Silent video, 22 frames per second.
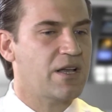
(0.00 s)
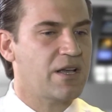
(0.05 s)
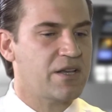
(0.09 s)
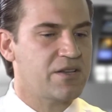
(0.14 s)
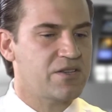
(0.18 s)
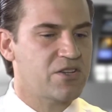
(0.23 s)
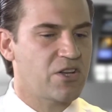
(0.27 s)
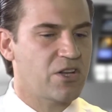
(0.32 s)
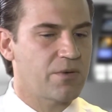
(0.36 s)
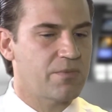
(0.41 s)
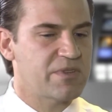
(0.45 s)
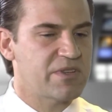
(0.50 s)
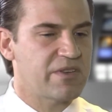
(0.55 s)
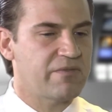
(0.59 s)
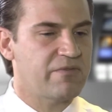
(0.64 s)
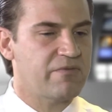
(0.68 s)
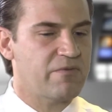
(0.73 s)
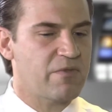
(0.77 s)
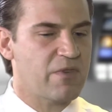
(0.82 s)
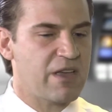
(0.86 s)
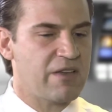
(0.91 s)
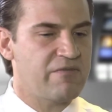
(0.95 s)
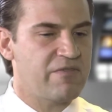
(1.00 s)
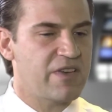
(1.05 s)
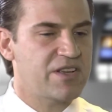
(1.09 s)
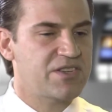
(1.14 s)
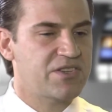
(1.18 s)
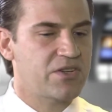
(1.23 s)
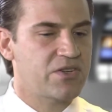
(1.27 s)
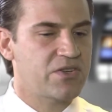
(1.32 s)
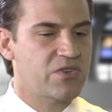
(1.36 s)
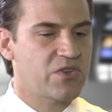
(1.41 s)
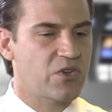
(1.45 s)
In terms of
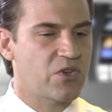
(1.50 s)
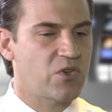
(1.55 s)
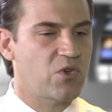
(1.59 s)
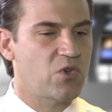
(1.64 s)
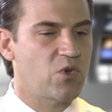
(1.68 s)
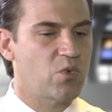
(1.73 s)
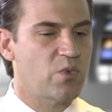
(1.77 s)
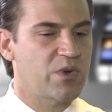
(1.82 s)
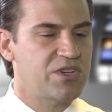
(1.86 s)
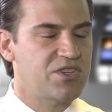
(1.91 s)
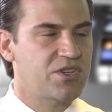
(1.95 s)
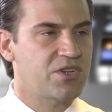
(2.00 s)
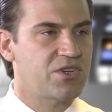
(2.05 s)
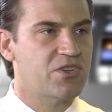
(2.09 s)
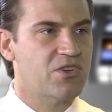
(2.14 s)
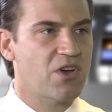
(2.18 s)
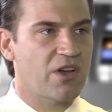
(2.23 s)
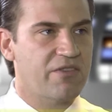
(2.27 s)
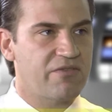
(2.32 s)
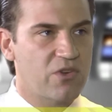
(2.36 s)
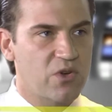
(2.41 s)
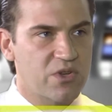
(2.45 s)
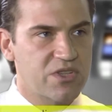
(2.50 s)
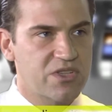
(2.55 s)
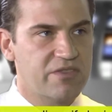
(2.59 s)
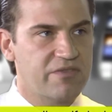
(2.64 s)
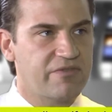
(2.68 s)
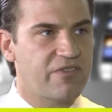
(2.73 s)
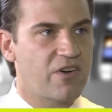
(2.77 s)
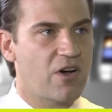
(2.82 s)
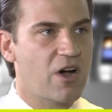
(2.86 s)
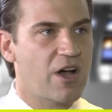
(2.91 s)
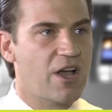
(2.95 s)
investors who wish to
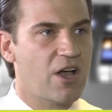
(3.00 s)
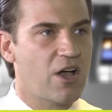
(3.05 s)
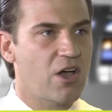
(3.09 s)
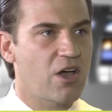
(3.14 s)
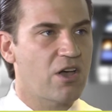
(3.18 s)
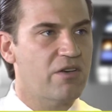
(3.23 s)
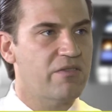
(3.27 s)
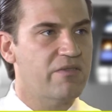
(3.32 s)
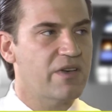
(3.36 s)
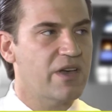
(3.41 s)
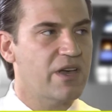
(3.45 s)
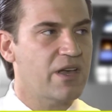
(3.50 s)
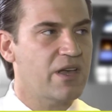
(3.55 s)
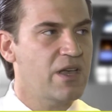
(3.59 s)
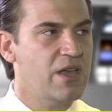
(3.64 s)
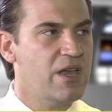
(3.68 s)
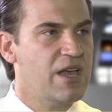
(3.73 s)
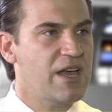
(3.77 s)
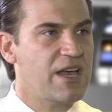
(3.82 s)
diversify over